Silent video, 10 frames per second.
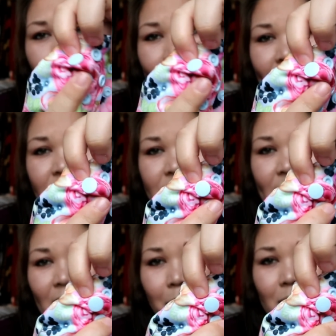leg
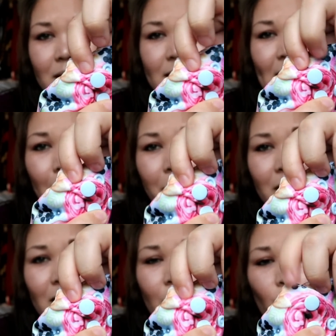snap and snap
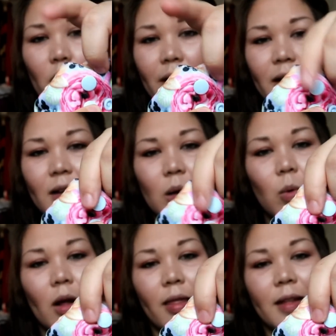it in one
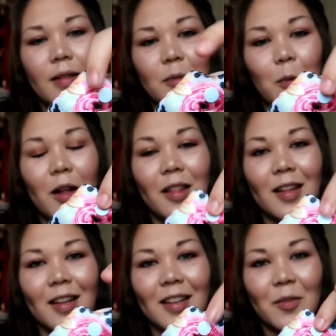while
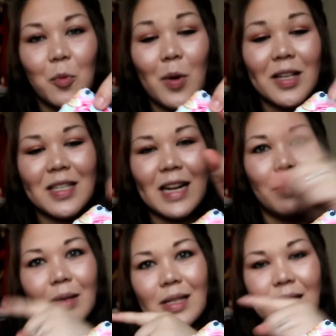the waist
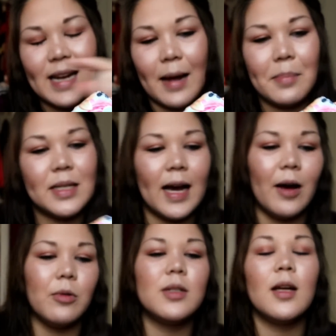snap is snapped
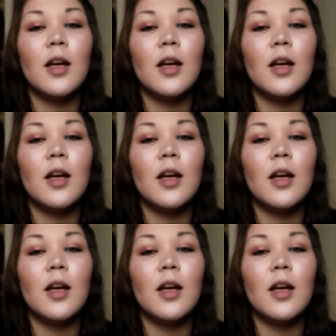out.